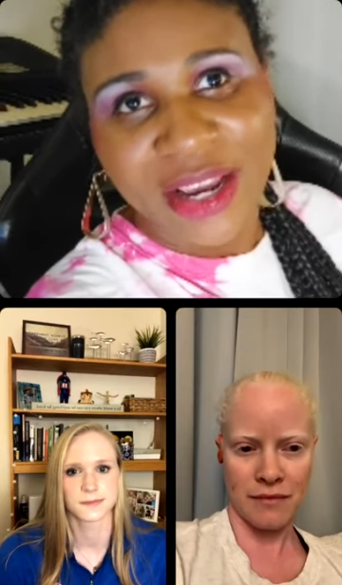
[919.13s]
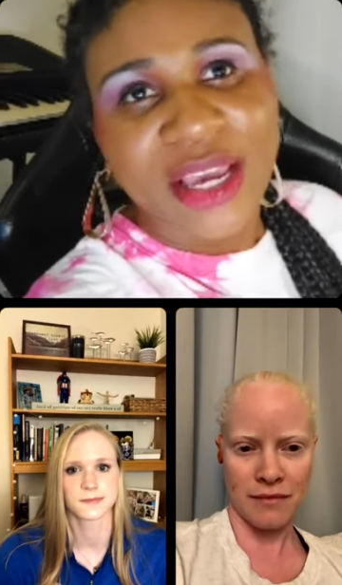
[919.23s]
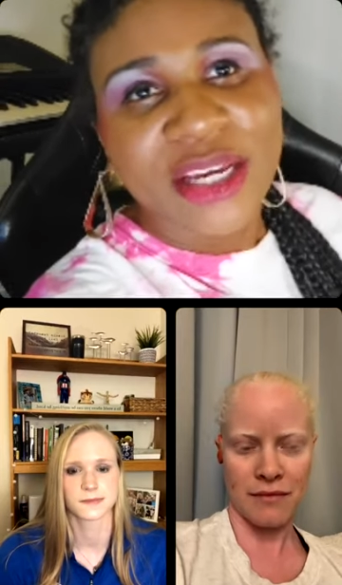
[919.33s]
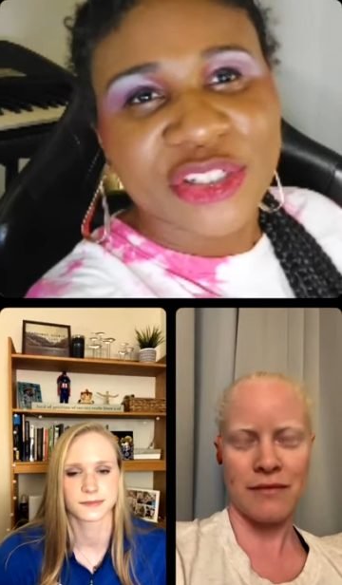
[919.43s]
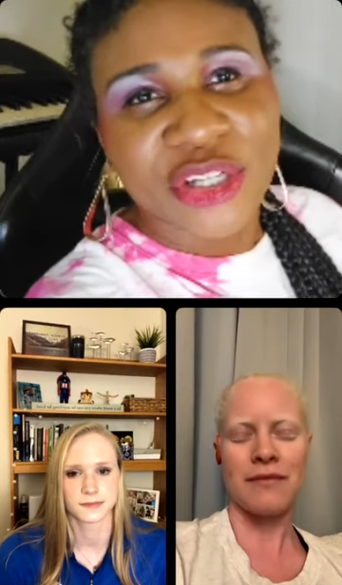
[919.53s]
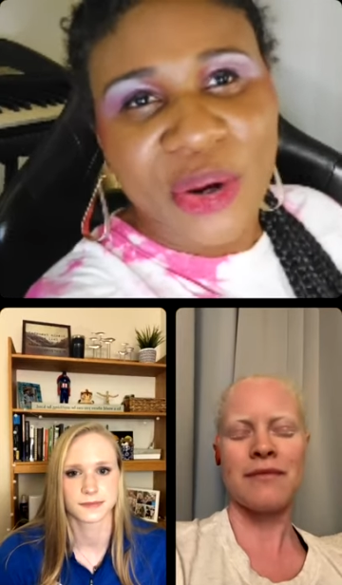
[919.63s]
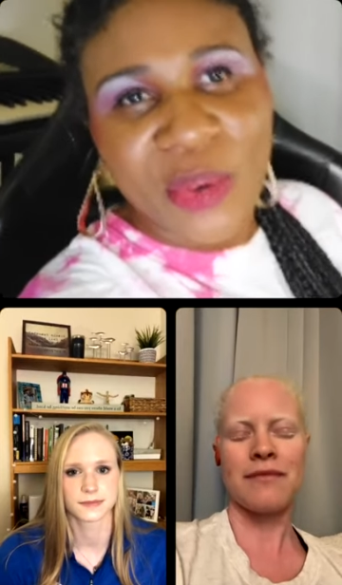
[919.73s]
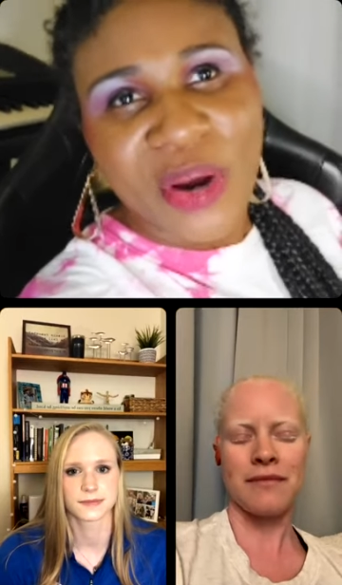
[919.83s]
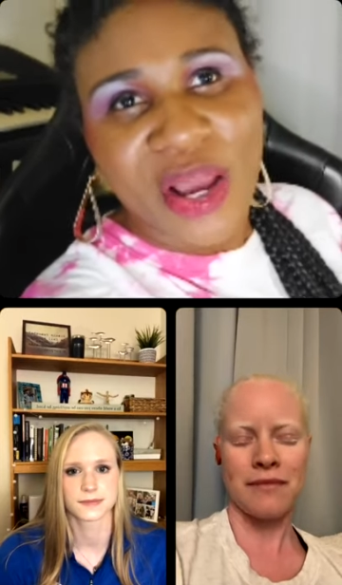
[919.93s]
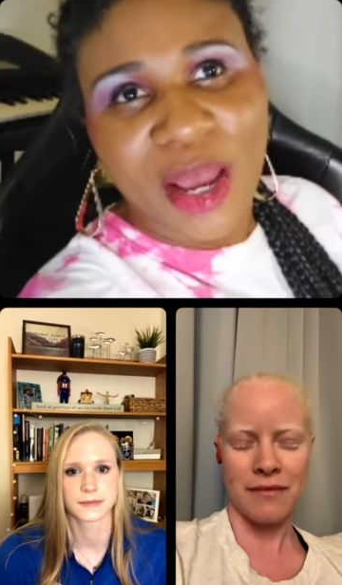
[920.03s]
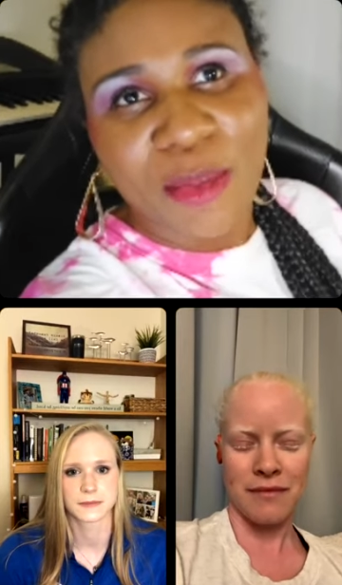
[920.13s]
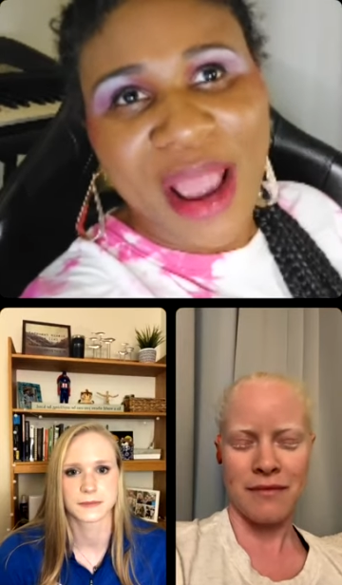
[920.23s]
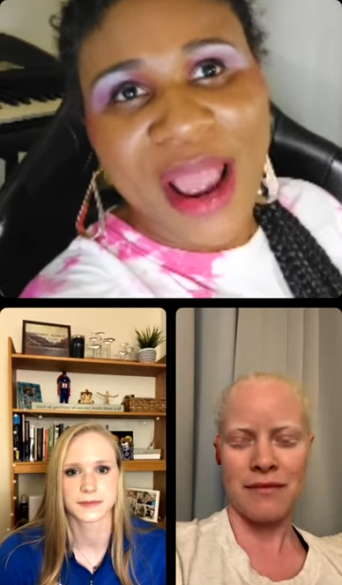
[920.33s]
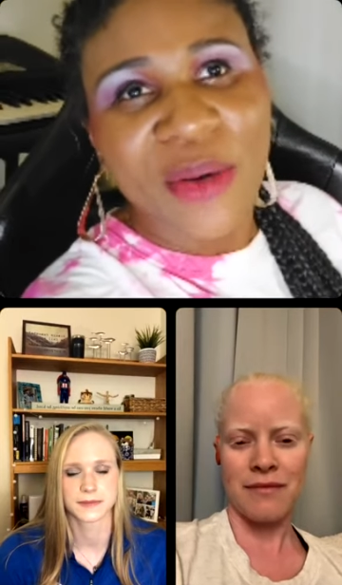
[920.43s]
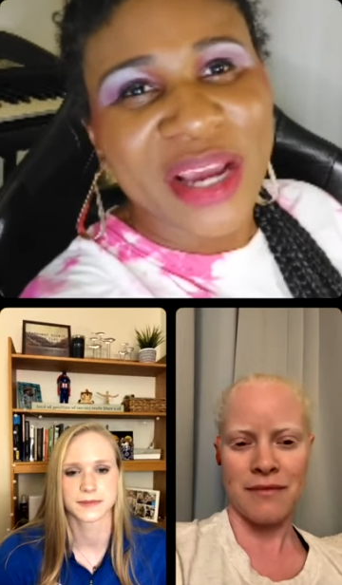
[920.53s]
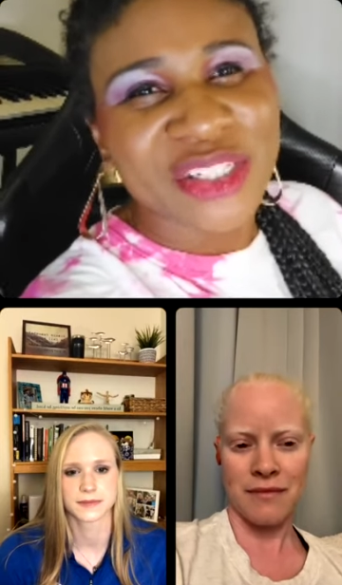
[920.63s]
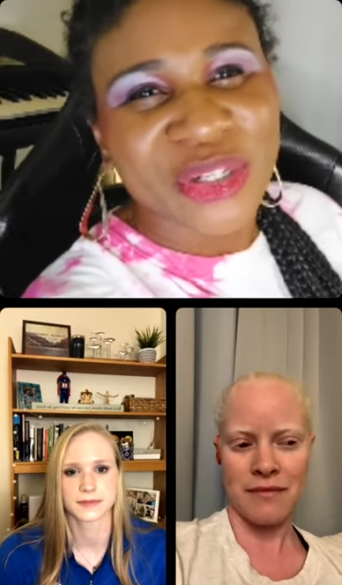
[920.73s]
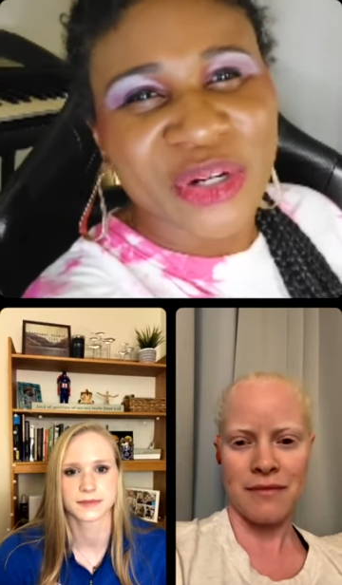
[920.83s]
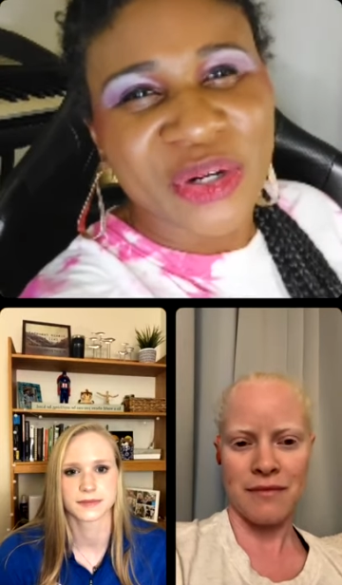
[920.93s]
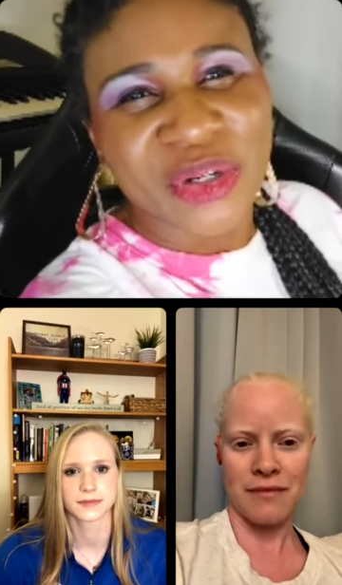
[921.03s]
Speaker 1: So, um, how has
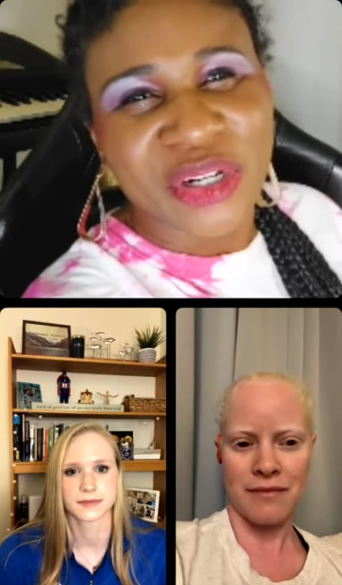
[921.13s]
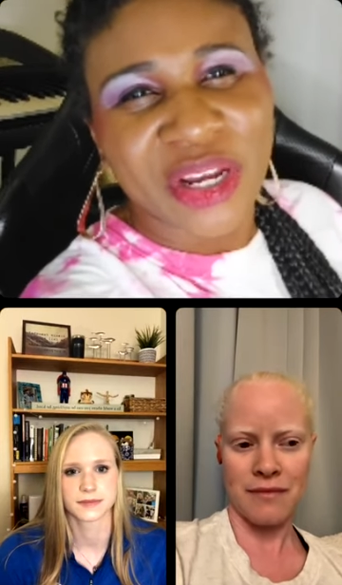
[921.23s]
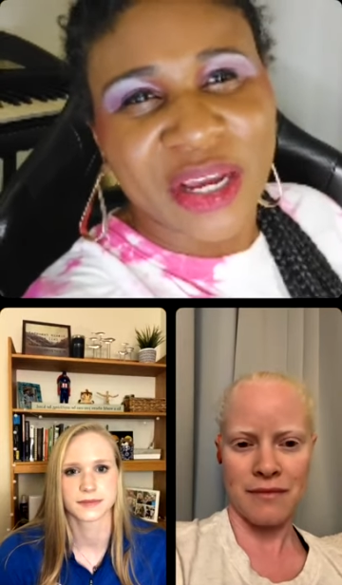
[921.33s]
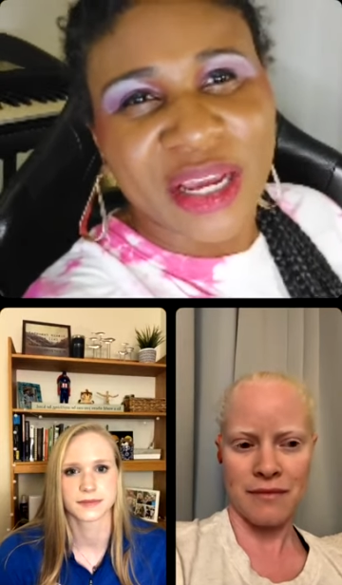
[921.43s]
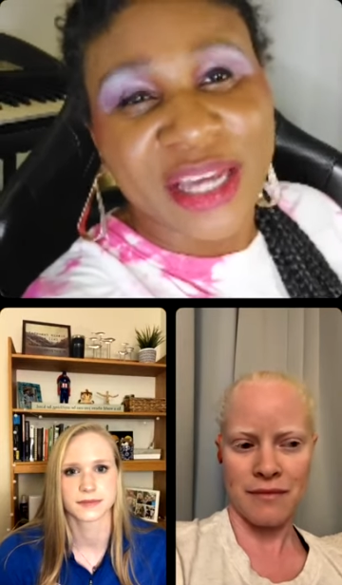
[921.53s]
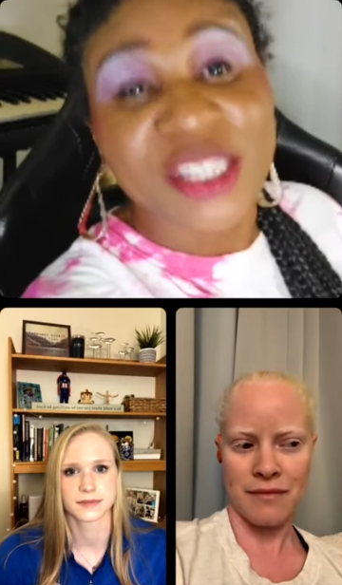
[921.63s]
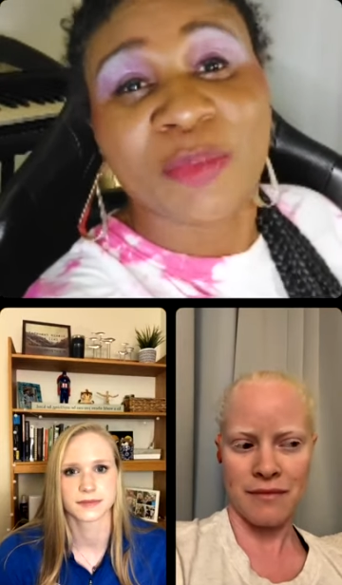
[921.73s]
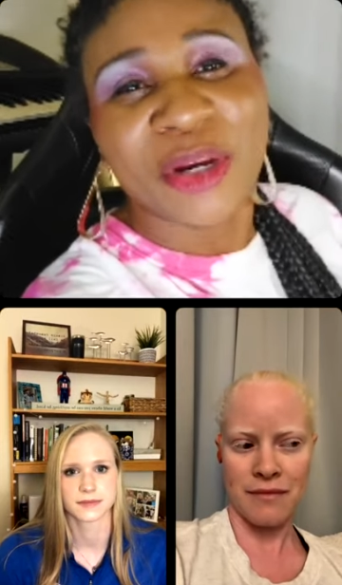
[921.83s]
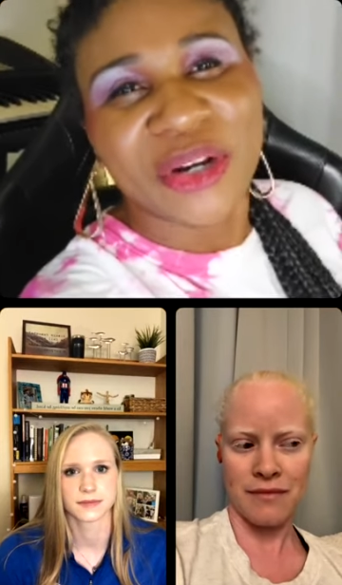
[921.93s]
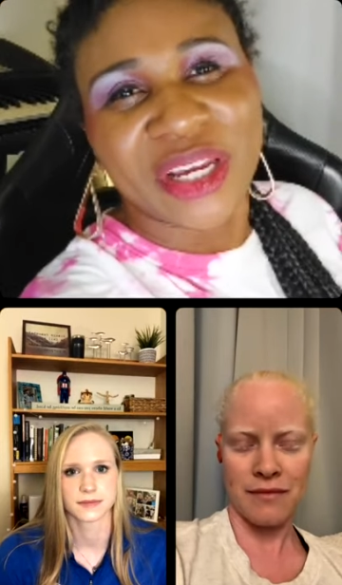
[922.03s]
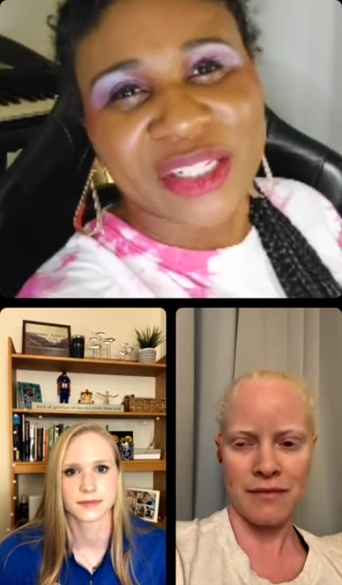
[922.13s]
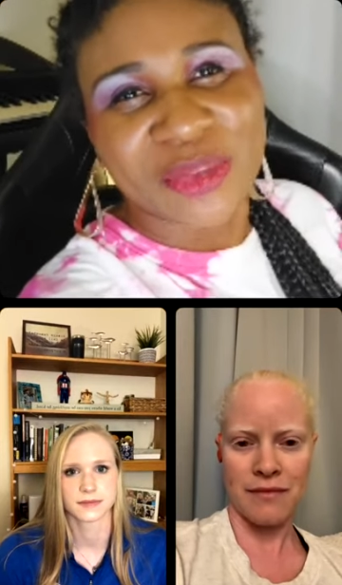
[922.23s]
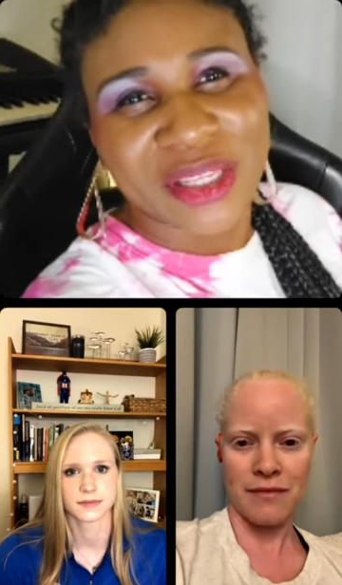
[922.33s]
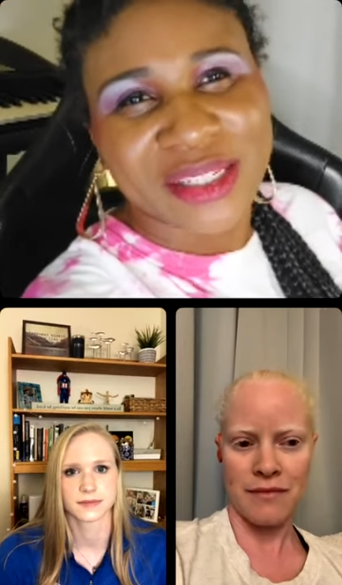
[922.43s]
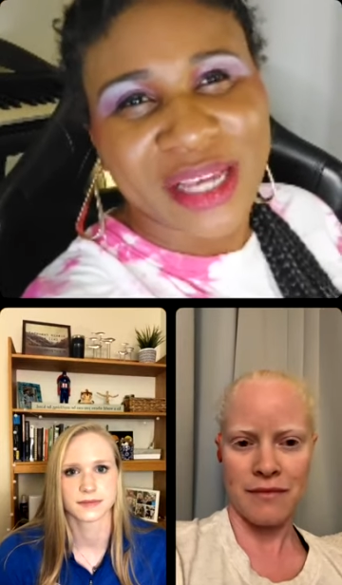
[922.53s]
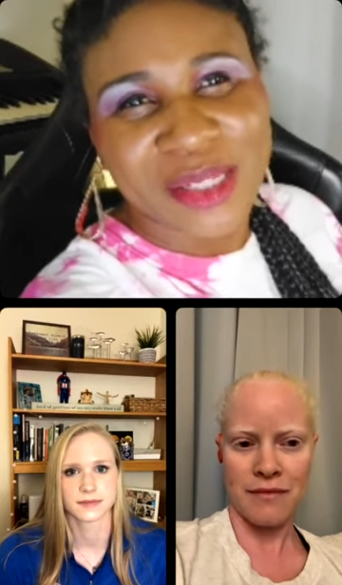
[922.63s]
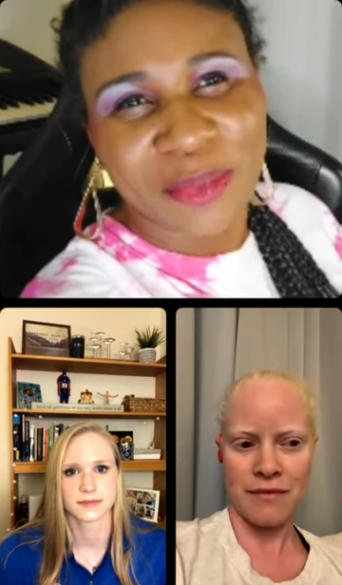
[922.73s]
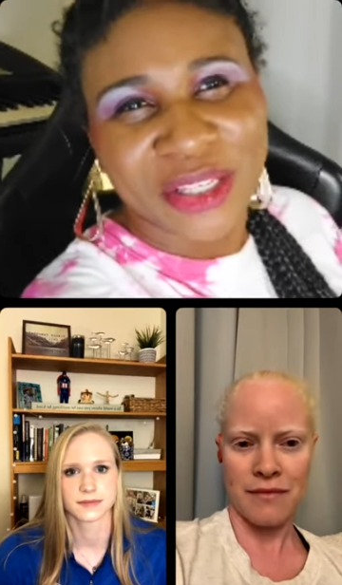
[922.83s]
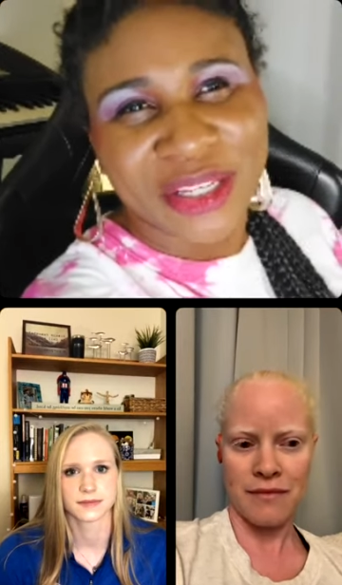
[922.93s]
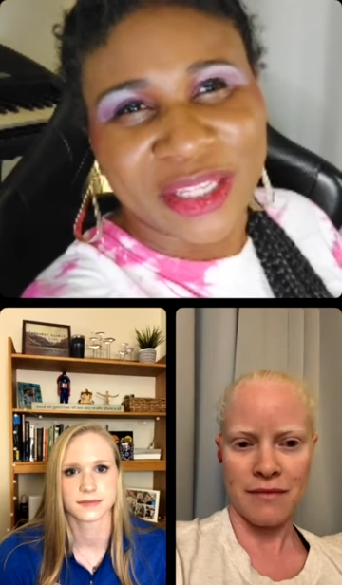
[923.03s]
your uh, experience with
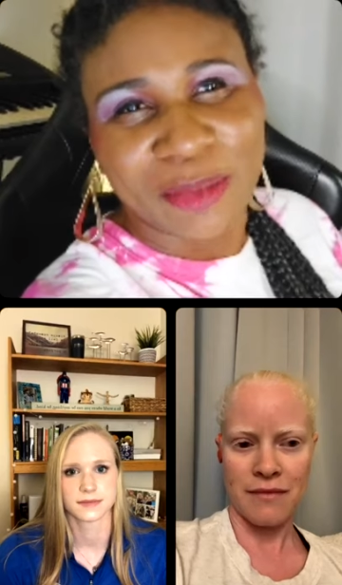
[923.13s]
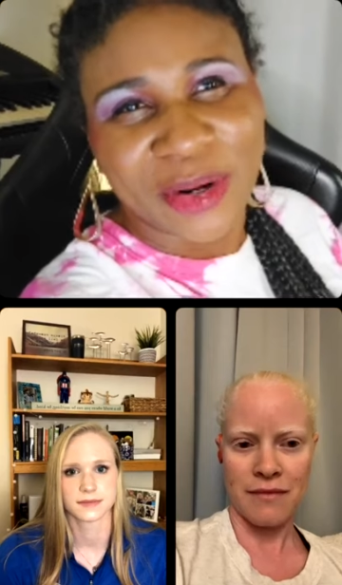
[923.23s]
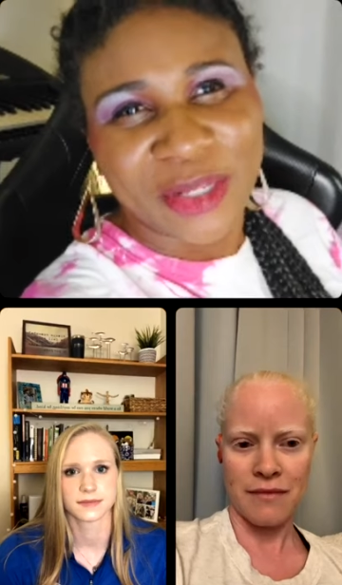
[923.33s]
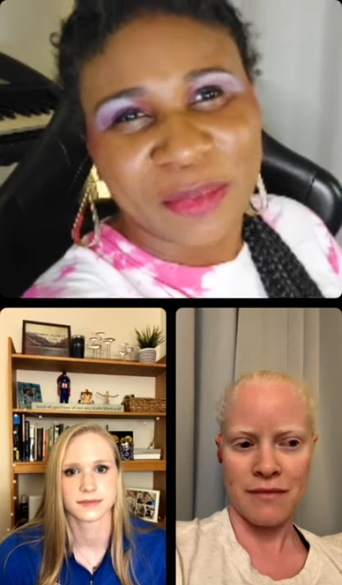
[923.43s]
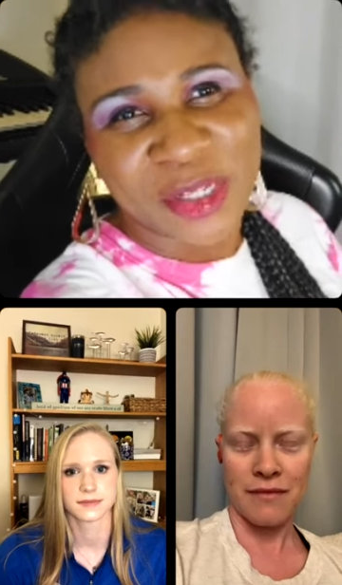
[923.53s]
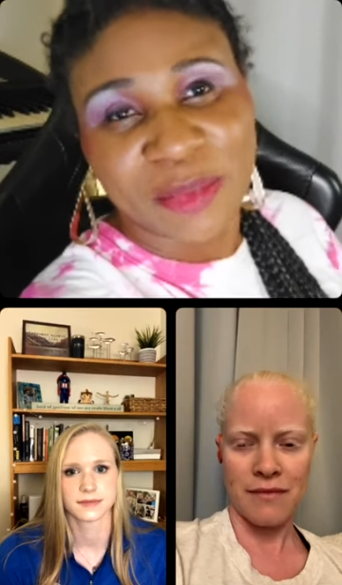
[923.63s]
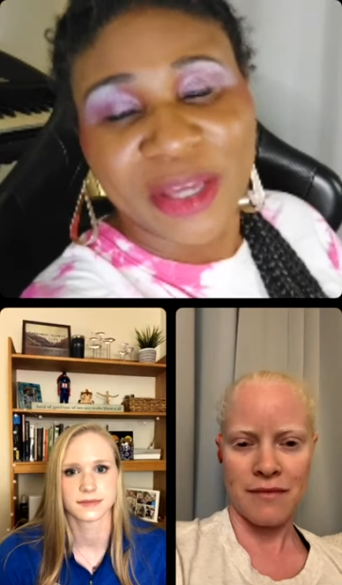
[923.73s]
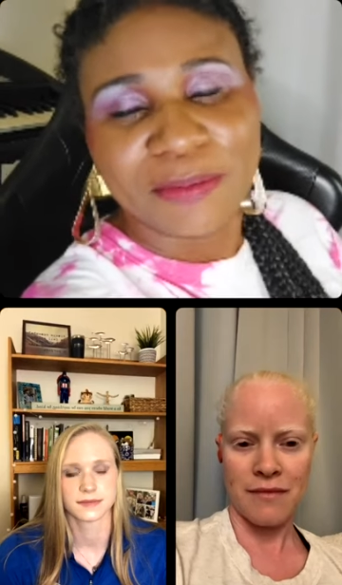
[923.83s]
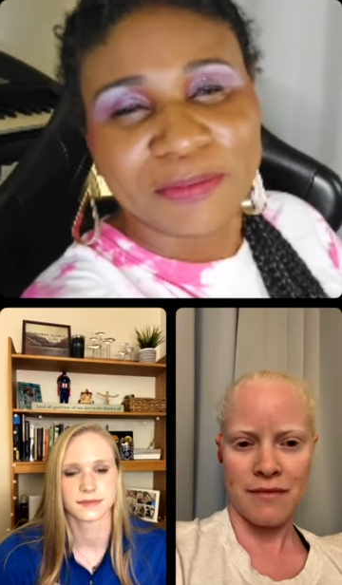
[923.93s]
accessibility in the Paralympics been?